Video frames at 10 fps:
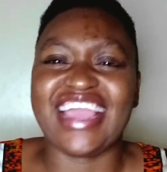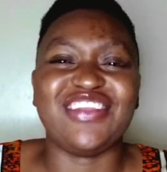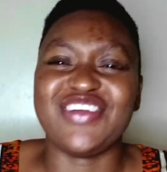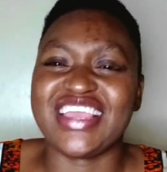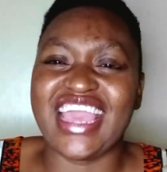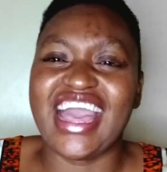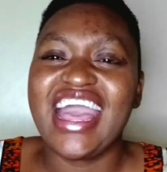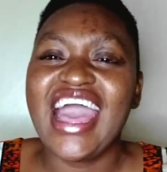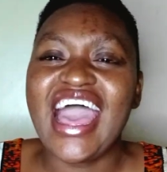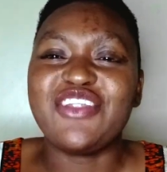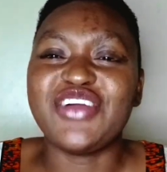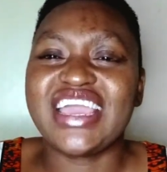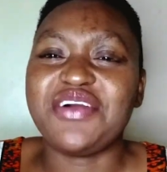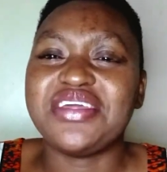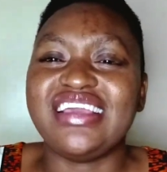I don't care. I don't
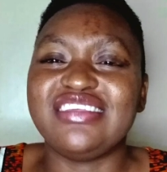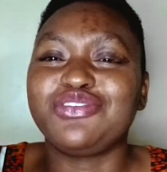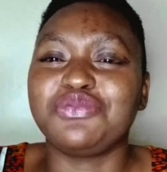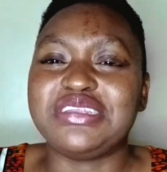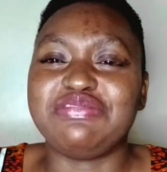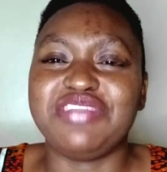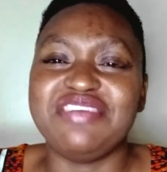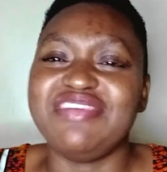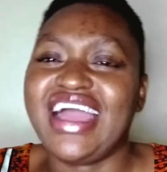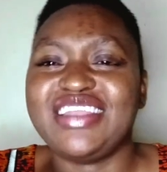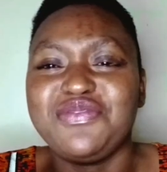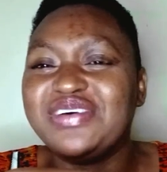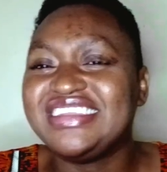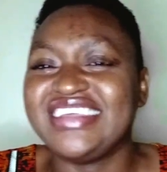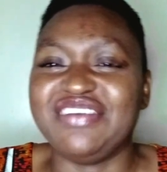care whether it's sweet flavored,
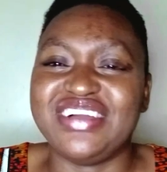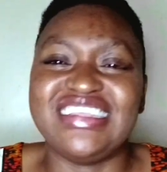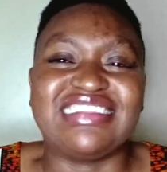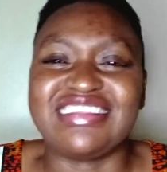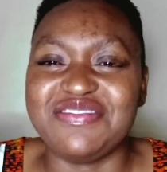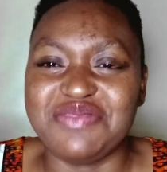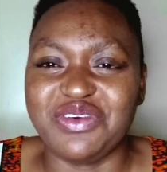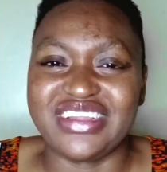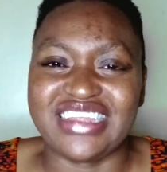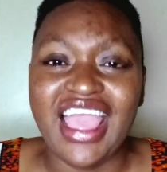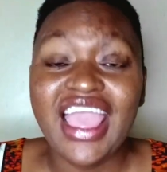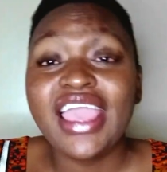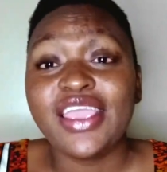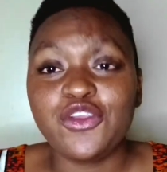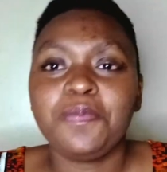whatever, just give me water.
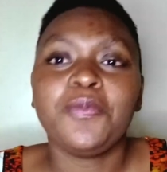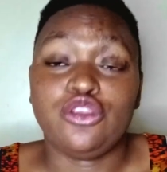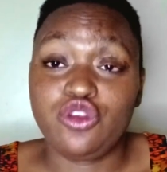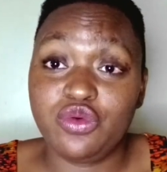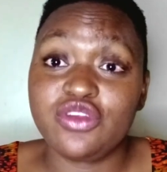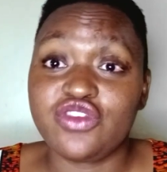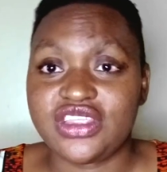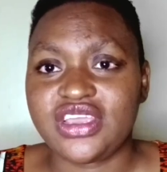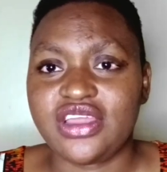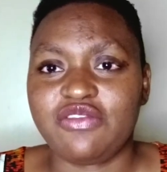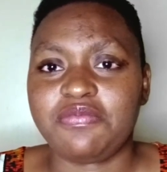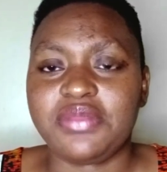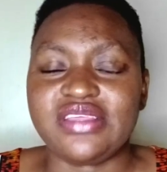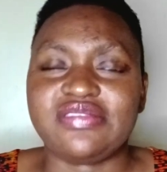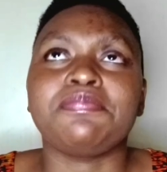You know? So we went to that kind of
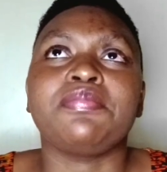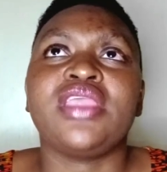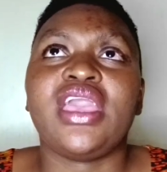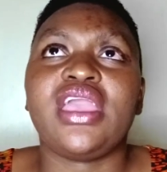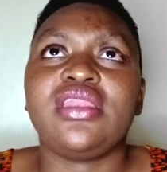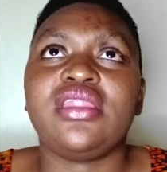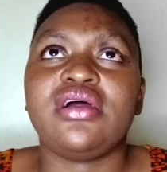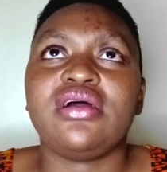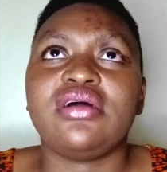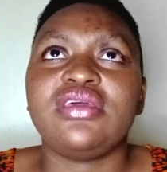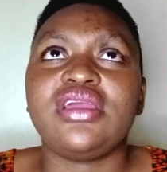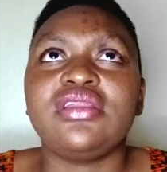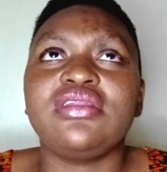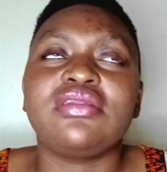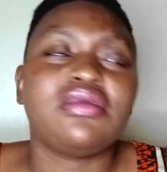place and uh,
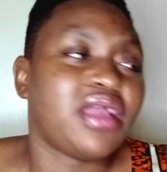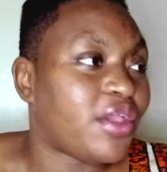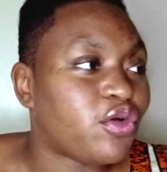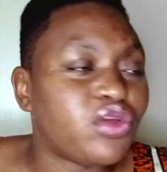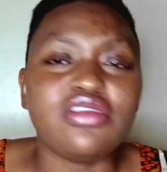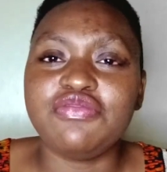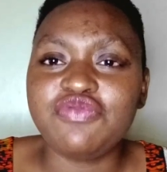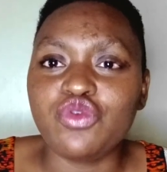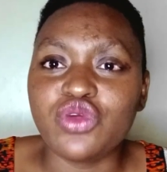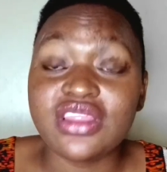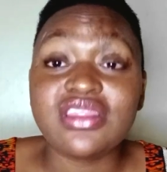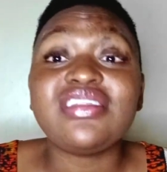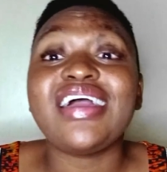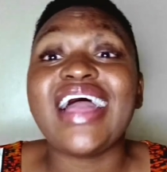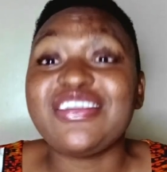then I ordered food.
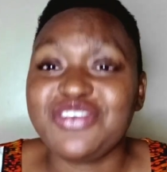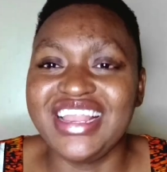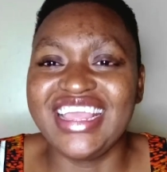That actually,